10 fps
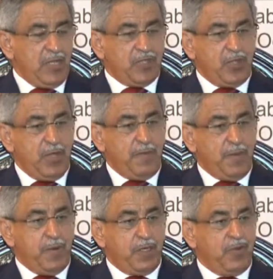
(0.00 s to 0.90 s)
So the
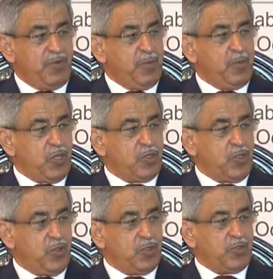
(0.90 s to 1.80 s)
importance of
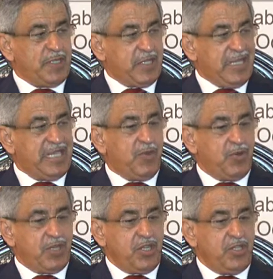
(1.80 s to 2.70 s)
WHO, especially in
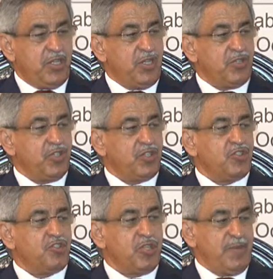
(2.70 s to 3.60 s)
our region, is
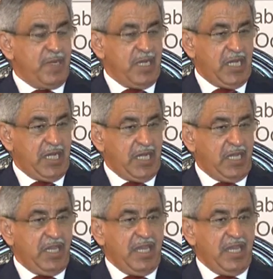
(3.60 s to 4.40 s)
extremely high.